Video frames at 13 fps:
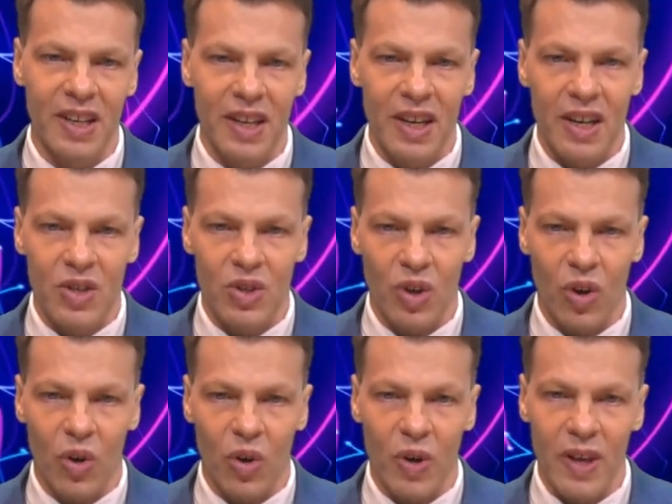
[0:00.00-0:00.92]

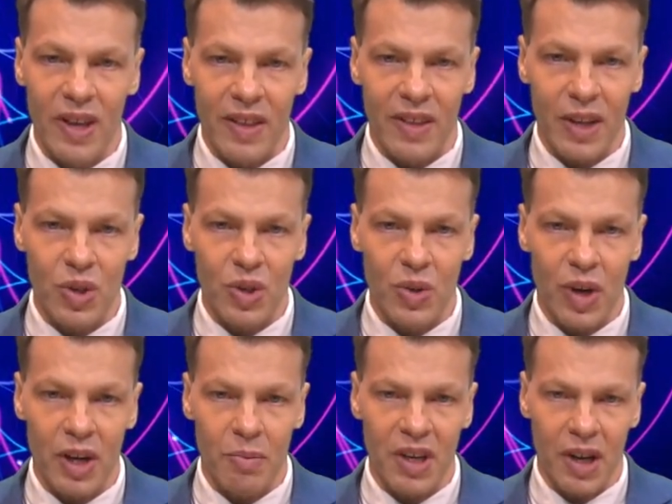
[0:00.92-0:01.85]
So that's quite a
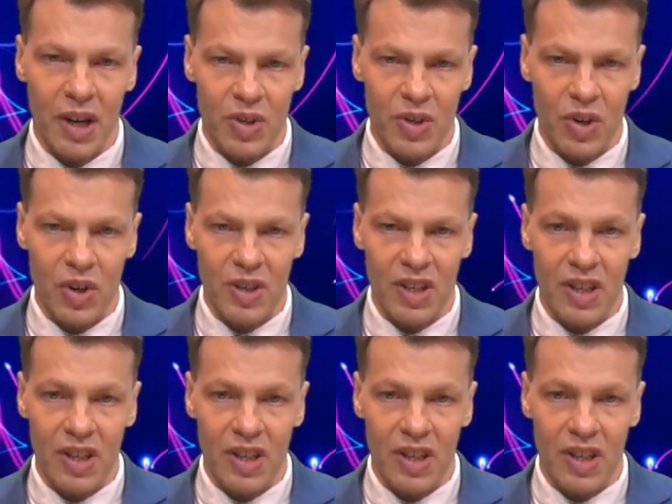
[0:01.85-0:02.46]
big uncertainty.